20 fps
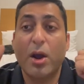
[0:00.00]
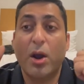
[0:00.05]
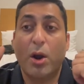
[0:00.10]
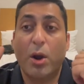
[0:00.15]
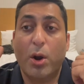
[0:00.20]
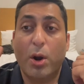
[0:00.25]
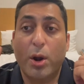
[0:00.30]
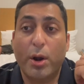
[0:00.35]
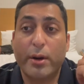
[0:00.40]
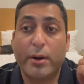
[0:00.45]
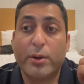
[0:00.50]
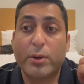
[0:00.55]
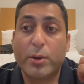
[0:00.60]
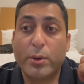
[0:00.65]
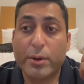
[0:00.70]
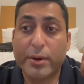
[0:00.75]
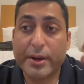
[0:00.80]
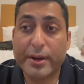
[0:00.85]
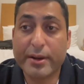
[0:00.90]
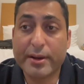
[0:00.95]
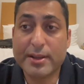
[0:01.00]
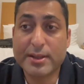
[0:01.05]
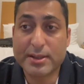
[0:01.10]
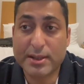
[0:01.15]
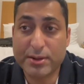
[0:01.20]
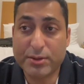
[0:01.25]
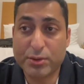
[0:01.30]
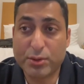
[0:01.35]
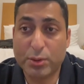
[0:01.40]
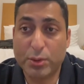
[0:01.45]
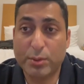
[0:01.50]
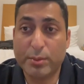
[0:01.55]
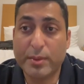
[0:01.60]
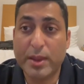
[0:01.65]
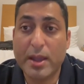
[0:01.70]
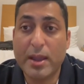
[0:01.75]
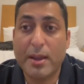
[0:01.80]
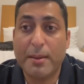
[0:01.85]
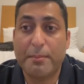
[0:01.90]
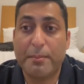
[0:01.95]
or coronary syndrome,
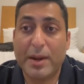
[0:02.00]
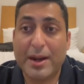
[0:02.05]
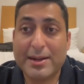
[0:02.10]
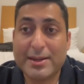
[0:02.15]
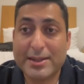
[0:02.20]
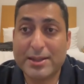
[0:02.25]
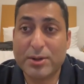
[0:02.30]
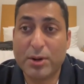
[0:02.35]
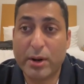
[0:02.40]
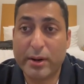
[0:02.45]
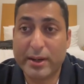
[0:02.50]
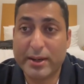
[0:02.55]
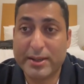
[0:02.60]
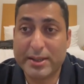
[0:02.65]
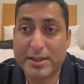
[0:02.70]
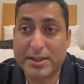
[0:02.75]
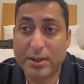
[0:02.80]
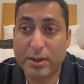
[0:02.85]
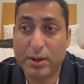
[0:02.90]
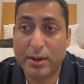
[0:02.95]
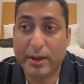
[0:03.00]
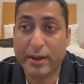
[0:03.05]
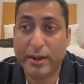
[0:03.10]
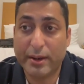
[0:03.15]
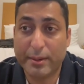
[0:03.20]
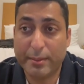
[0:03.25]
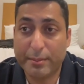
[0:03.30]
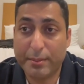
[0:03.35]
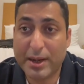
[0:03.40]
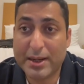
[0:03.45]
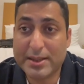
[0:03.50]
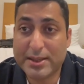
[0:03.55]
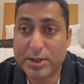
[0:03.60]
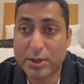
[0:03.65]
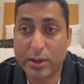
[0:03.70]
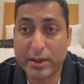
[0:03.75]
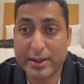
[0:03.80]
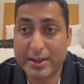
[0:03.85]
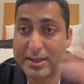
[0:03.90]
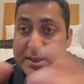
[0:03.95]
multi-organ
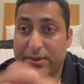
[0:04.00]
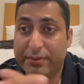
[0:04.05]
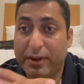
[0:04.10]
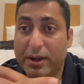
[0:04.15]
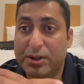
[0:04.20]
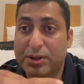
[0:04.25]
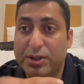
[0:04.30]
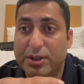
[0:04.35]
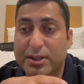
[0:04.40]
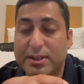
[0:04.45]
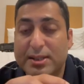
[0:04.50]
dysfunction,